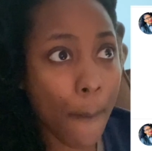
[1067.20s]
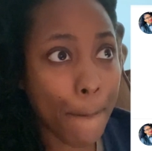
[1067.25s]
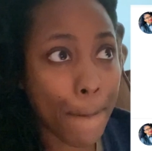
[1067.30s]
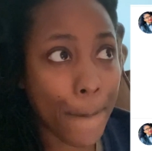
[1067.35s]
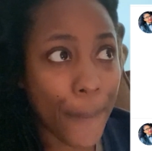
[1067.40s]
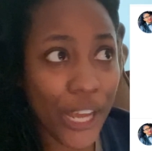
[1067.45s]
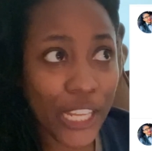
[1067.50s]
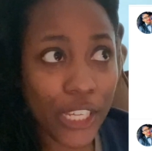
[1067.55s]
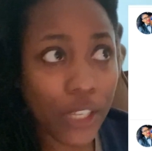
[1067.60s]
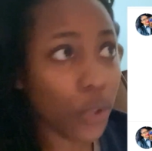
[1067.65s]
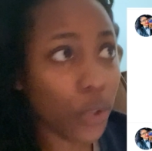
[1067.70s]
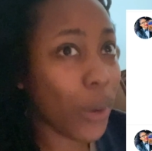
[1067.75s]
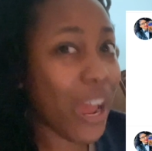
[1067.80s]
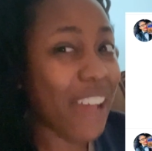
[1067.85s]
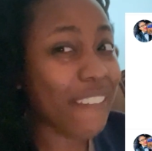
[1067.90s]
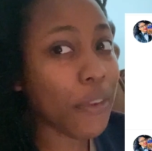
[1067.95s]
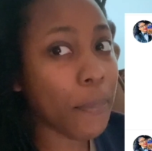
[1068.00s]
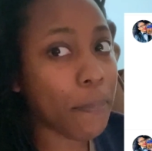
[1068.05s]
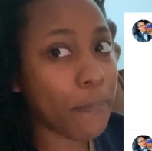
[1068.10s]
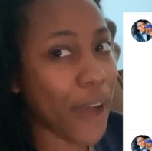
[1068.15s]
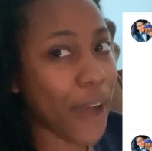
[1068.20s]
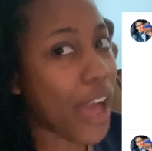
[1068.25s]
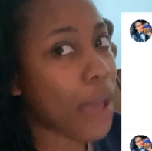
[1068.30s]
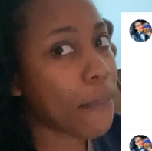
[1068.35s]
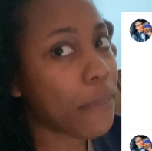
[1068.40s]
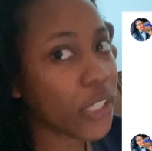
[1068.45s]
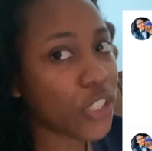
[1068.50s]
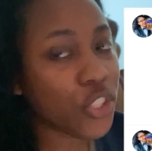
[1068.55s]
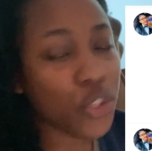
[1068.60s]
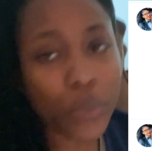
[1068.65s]
but you don't have to buy
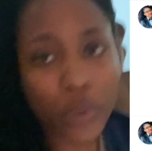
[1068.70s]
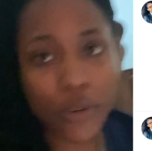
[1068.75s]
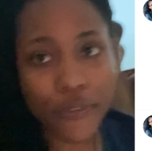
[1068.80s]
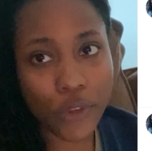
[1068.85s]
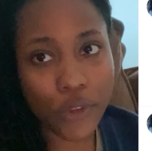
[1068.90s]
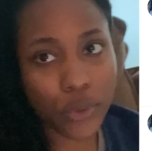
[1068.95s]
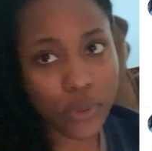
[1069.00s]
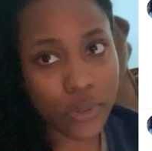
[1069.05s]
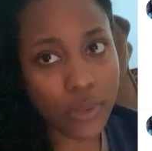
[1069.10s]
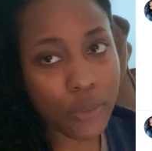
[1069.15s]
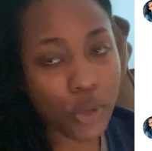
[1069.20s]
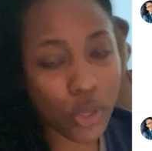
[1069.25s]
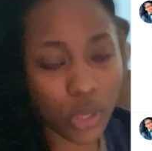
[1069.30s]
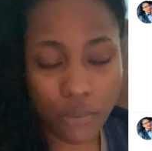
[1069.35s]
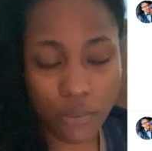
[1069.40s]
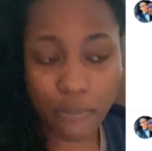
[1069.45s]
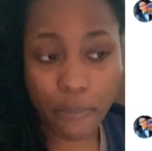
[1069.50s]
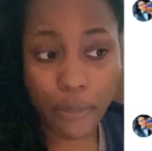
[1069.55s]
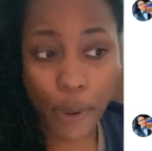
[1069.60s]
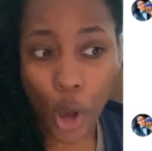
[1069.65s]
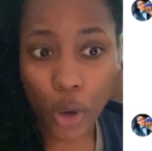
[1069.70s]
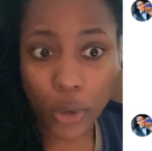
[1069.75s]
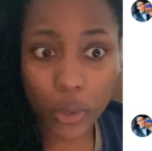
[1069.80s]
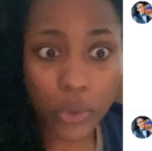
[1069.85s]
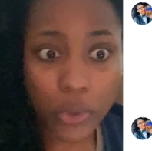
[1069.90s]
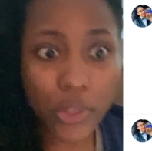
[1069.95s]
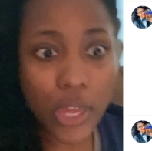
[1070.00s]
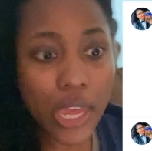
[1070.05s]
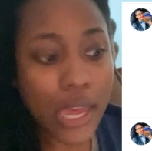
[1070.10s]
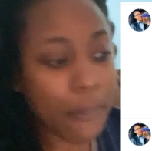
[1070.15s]
books to review them. You can borrow
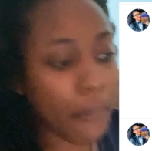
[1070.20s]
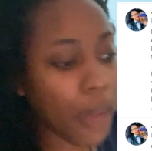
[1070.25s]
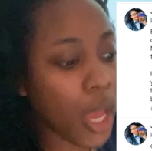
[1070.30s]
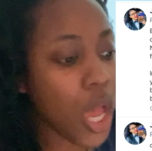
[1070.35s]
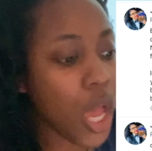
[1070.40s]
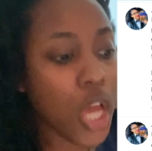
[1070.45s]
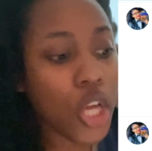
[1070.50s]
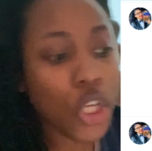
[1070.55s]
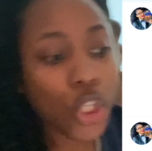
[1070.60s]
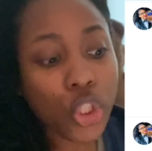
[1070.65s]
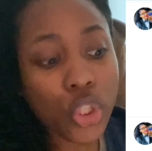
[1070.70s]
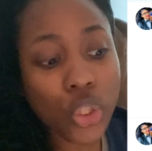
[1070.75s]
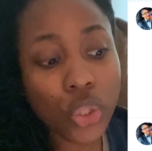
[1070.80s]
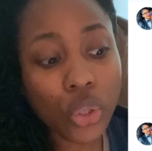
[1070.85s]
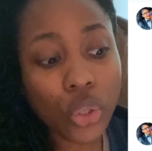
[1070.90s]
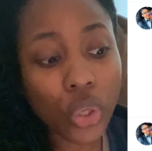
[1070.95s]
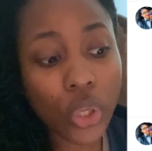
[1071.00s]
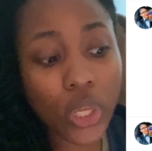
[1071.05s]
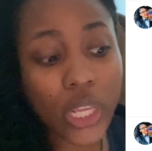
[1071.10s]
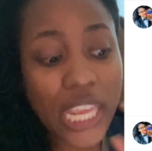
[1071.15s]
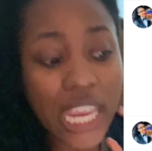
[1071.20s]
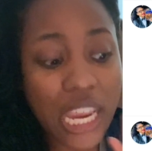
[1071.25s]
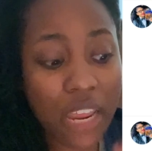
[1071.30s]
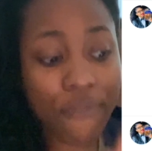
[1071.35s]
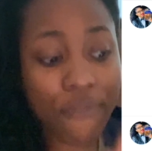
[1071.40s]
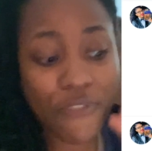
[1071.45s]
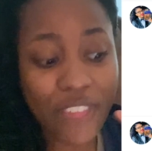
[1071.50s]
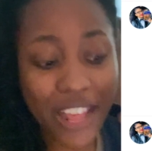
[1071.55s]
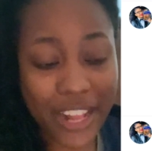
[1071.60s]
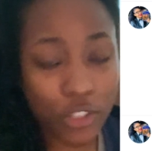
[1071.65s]
them
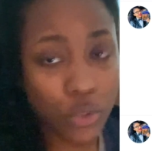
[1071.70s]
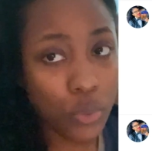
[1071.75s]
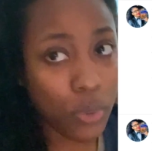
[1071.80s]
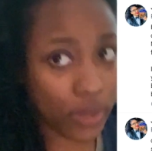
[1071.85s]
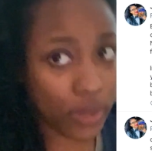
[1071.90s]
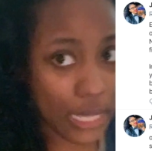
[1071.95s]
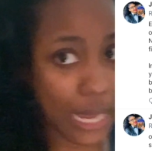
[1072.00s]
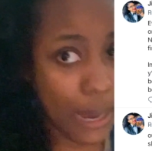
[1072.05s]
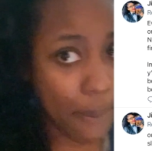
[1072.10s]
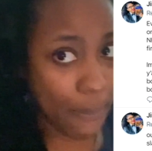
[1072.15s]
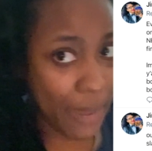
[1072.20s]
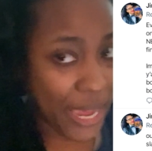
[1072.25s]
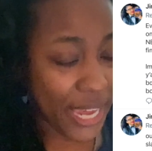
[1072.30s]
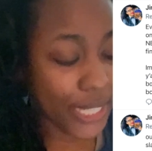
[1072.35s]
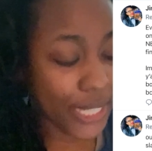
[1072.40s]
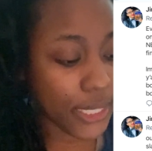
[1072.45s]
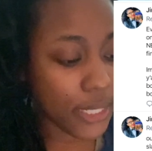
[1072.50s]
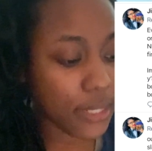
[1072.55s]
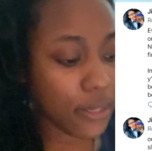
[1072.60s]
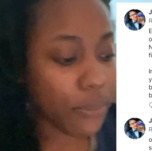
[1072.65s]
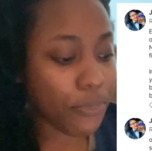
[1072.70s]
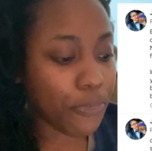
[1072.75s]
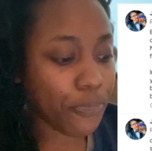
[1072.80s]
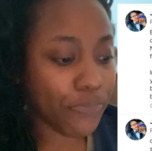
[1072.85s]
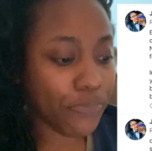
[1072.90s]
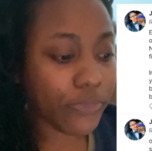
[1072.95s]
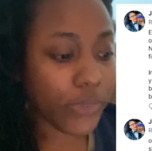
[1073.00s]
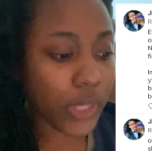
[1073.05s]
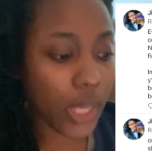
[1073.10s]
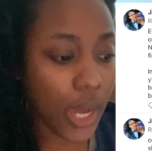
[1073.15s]
if that's what they meant.
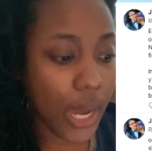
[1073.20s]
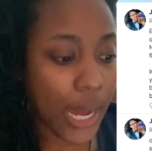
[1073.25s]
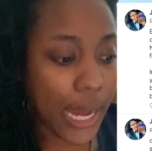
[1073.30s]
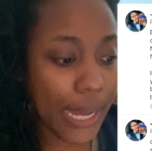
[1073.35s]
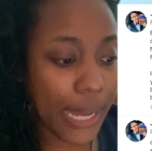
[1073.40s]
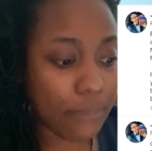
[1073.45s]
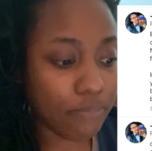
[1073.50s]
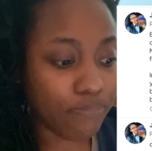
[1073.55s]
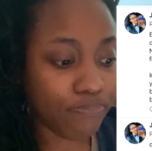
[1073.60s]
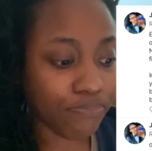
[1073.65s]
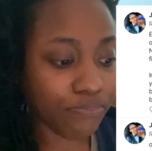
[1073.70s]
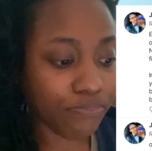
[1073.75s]
I